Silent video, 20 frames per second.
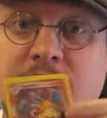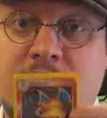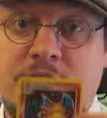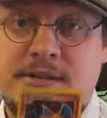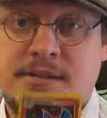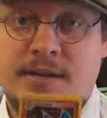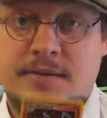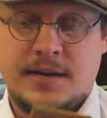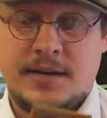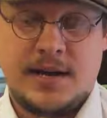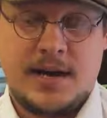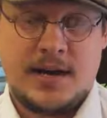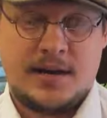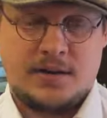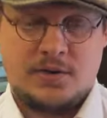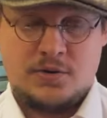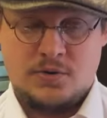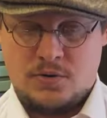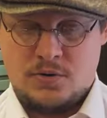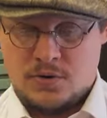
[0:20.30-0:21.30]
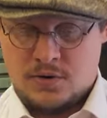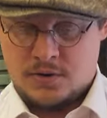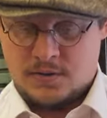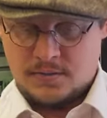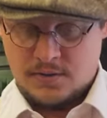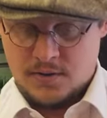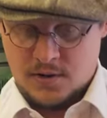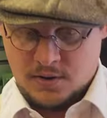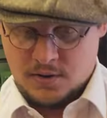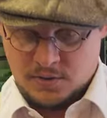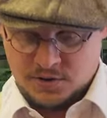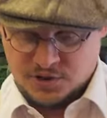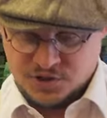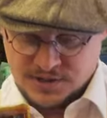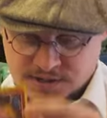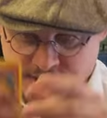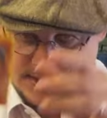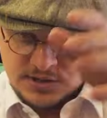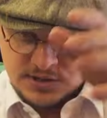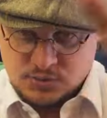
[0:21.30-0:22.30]
do something kind of cool with
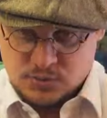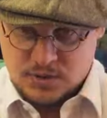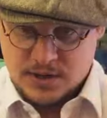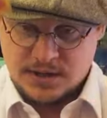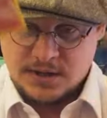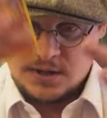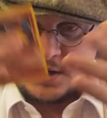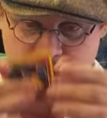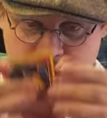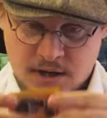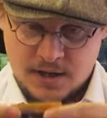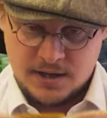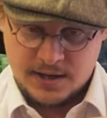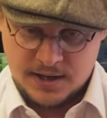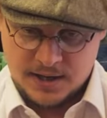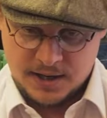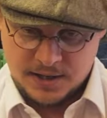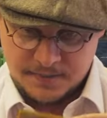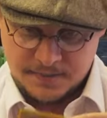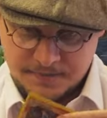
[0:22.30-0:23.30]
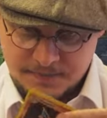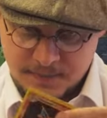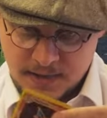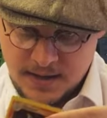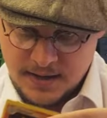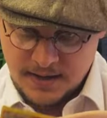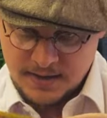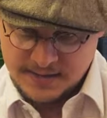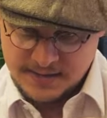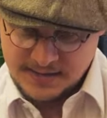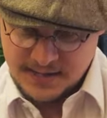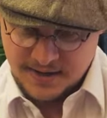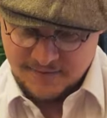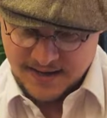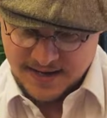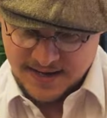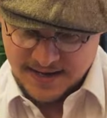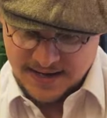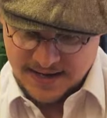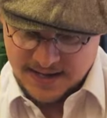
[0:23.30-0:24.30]
just this one card here. See if
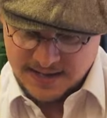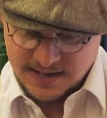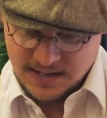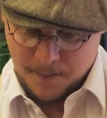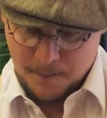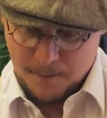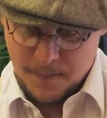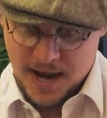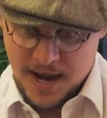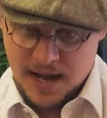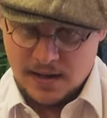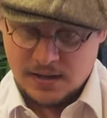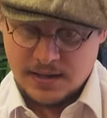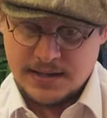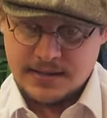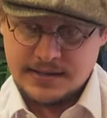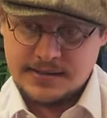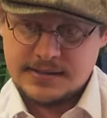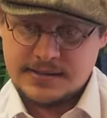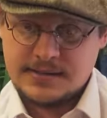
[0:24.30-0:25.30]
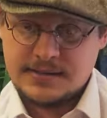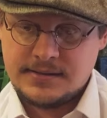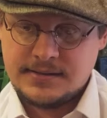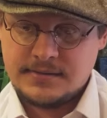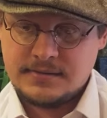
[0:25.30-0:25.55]
I can get it to balance.